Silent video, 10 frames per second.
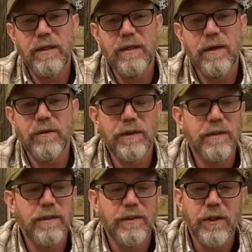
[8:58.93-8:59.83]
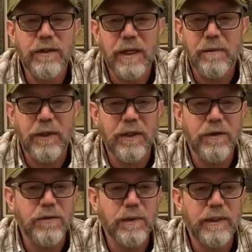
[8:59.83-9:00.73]
the turntable that
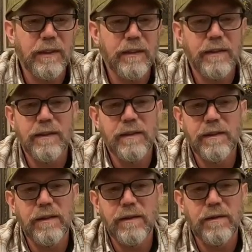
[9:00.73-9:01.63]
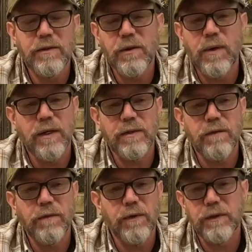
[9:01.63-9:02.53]
goes with it, and so on and
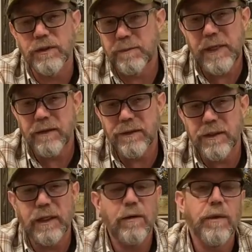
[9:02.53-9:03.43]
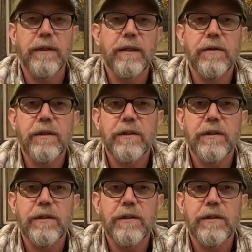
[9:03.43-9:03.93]
so forth, the speakers that go with it. You